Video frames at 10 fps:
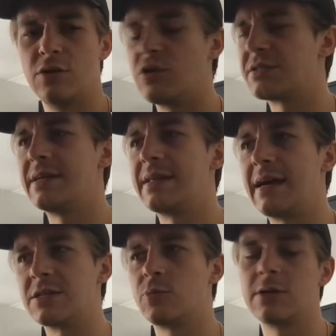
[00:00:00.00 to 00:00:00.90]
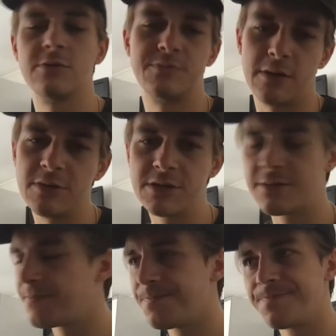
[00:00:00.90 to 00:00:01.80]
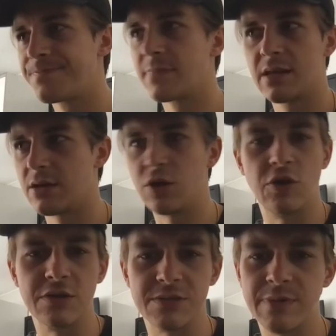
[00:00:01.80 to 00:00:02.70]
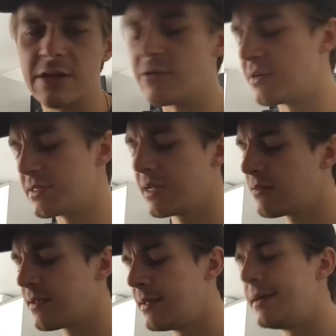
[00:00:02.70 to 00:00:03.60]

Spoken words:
like that's when it was published. Couldn't speak there for a second.